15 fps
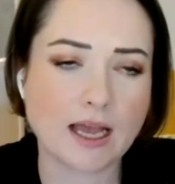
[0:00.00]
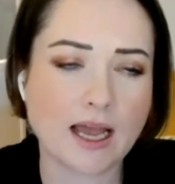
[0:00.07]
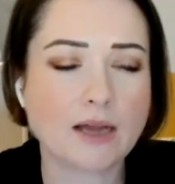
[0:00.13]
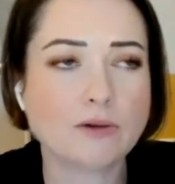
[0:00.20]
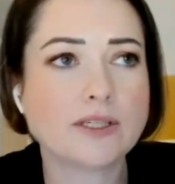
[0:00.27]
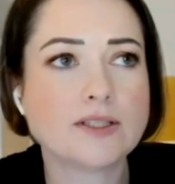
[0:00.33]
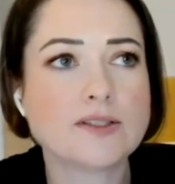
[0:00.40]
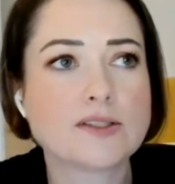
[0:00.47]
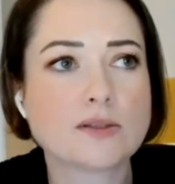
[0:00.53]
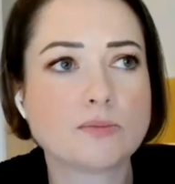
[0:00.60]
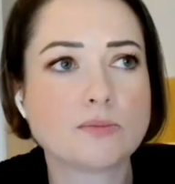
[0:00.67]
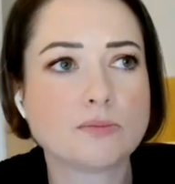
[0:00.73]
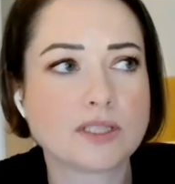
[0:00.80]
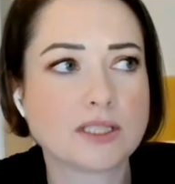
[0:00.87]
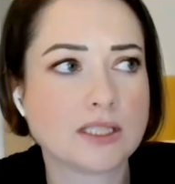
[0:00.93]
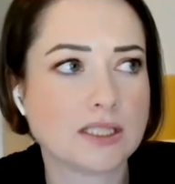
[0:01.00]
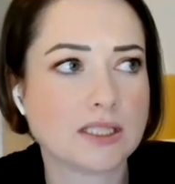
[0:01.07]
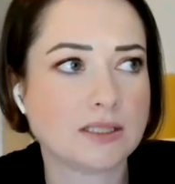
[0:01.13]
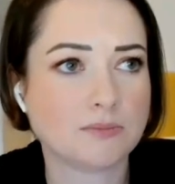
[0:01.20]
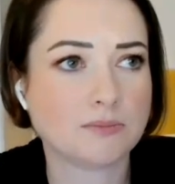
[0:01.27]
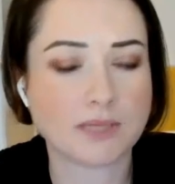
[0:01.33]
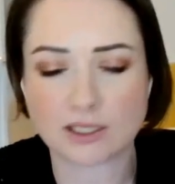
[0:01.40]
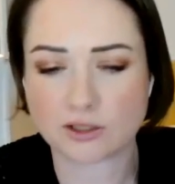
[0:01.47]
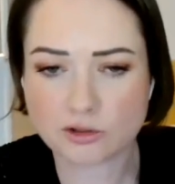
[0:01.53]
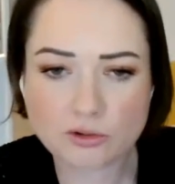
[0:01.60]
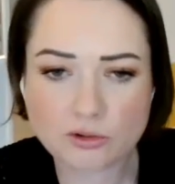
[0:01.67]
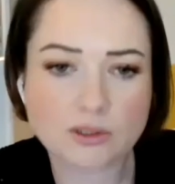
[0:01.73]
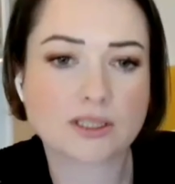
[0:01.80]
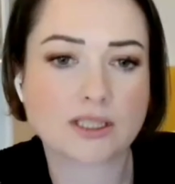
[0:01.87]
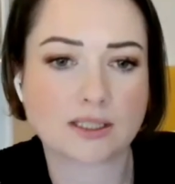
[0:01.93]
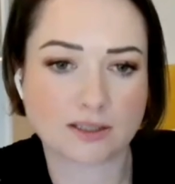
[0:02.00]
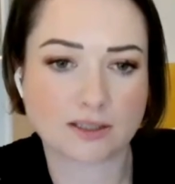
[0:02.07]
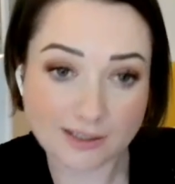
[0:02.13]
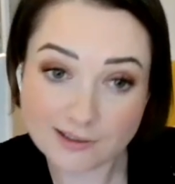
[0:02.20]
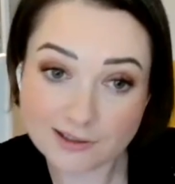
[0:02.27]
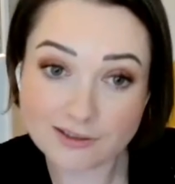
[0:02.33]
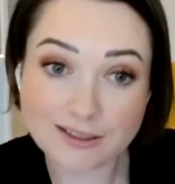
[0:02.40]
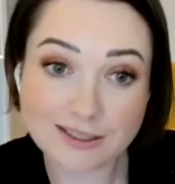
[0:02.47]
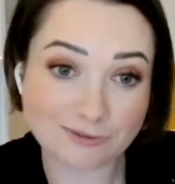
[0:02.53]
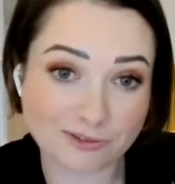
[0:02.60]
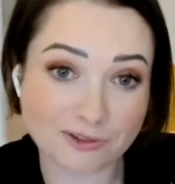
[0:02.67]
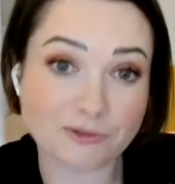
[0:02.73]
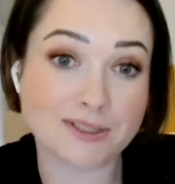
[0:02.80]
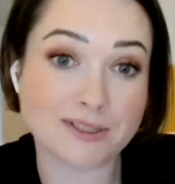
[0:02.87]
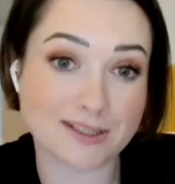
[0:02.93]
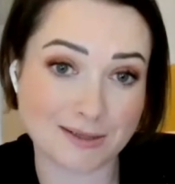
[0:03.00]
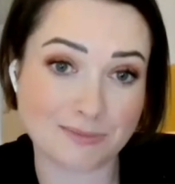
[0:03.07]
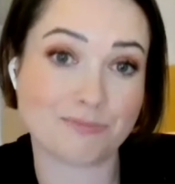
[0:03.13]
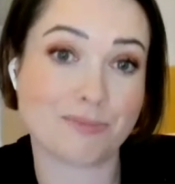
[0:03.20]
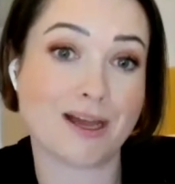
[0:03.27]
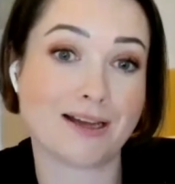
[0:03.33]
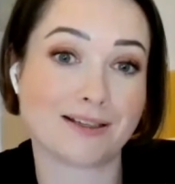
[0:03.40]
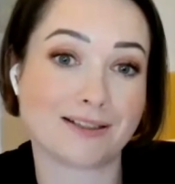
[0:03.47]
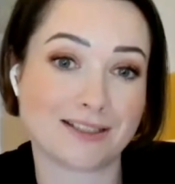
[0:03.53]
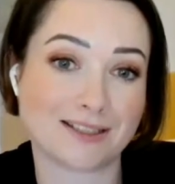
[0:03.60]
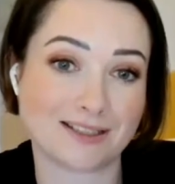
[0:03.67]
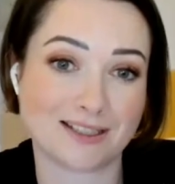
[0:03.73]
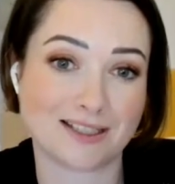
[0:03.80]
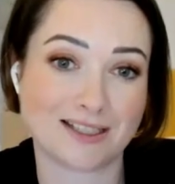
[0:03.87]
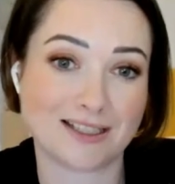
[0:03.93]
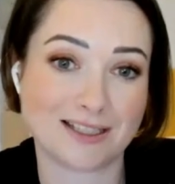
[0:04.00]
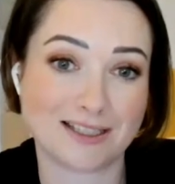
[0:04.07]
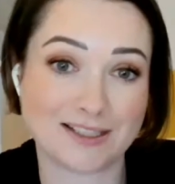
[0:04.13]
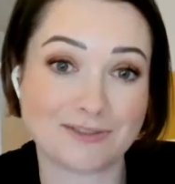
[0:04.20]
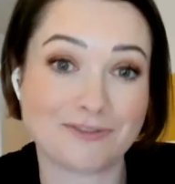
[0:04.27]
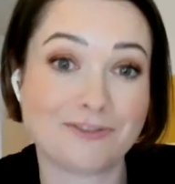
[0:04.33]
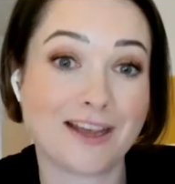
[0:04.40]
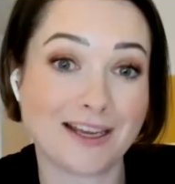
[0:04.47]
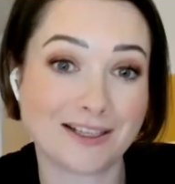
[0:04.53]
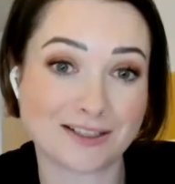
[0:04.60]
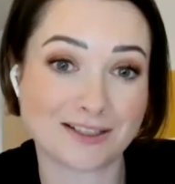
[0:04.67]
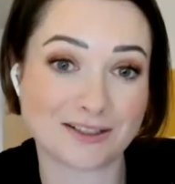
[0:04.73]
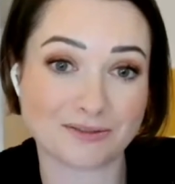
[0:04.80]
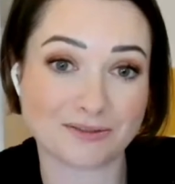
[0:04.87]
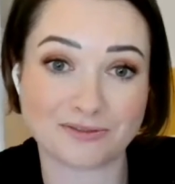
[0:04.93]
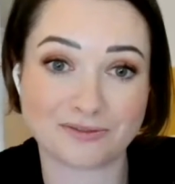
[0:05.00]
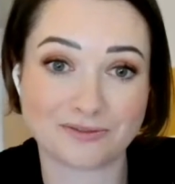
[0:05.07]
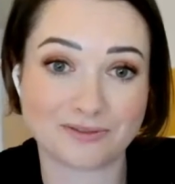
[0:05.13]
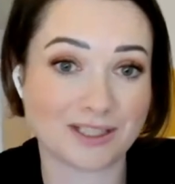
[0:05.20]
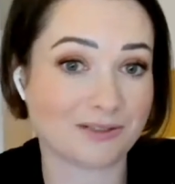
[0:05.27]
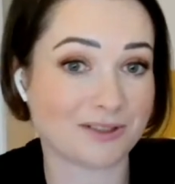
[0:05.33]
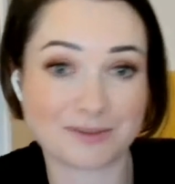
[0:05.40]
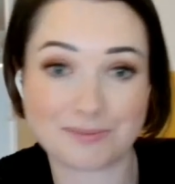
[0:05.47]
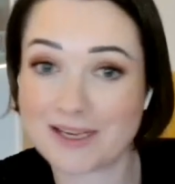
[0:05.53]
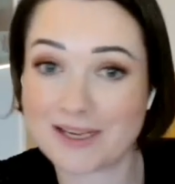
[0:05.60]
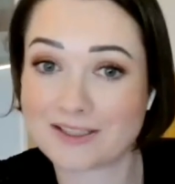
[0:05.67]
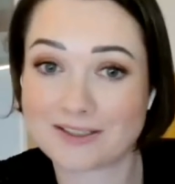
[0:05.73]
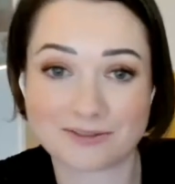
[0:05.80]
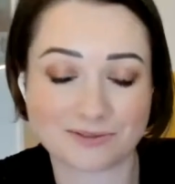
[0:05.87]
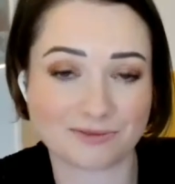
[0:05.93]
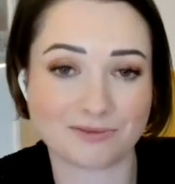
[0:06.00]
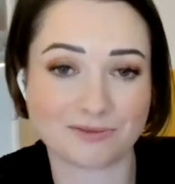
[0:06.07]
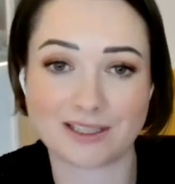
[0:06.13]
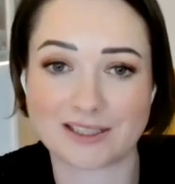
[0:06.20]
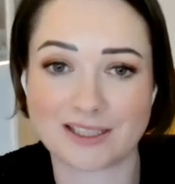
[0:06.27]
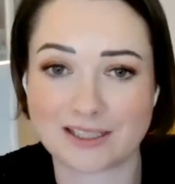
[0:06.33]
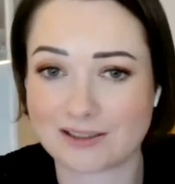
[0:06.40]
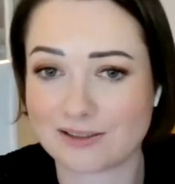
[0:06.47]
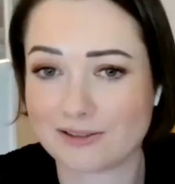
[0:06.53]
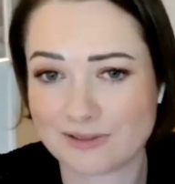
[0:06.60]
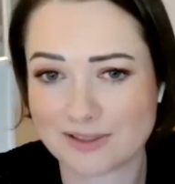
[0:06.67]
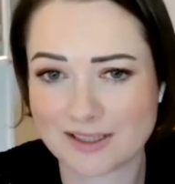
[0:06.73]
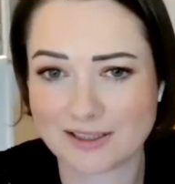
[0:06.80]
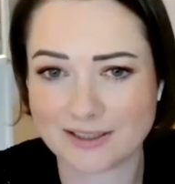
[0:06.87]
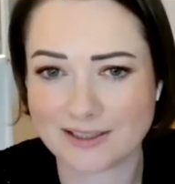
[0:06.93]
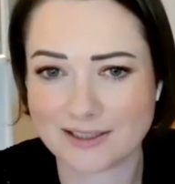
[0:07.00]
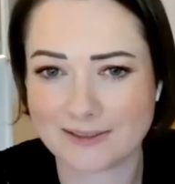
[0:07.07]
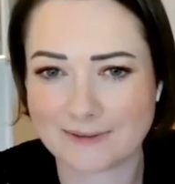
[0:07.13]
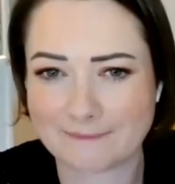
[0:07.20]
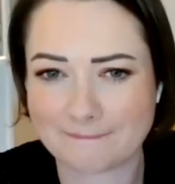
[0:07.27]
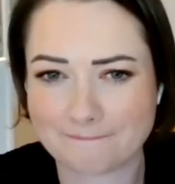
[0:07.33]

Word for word: how can somebody make sure that their influence and impact is effective irrespective of what that looks like